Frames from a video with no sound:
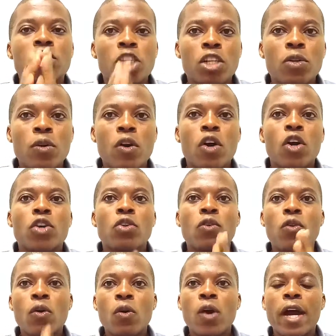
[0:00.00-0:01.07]
channel,
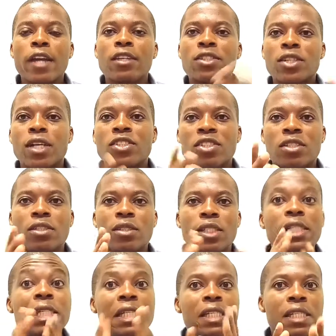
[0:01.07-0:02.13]
you know I
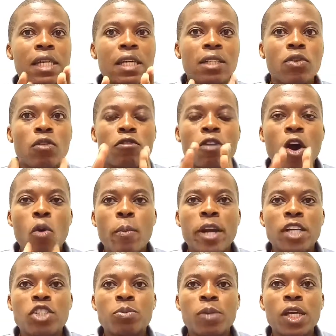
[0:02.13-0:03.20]
discussed in detail of how
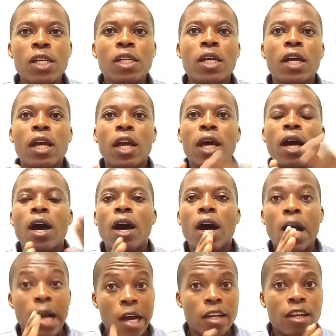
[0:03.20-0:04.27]
management
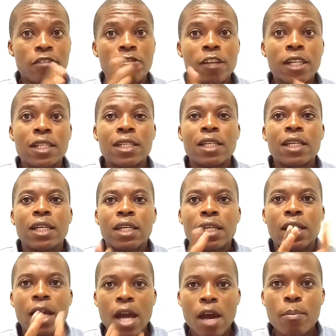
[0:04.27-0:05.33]
can affect
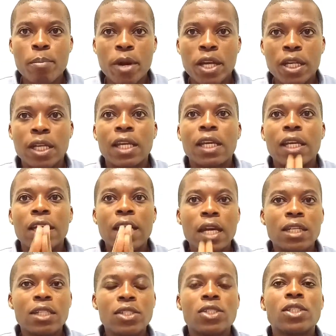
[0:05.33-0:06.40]
the company.
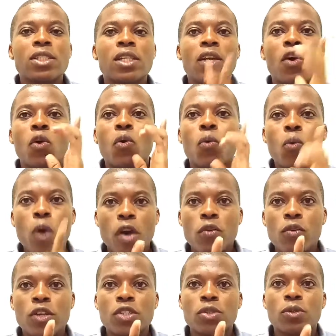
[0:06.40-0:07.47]
That is
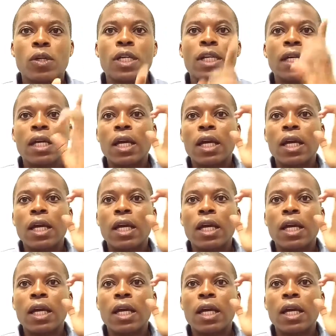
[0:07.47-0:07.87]
one reason.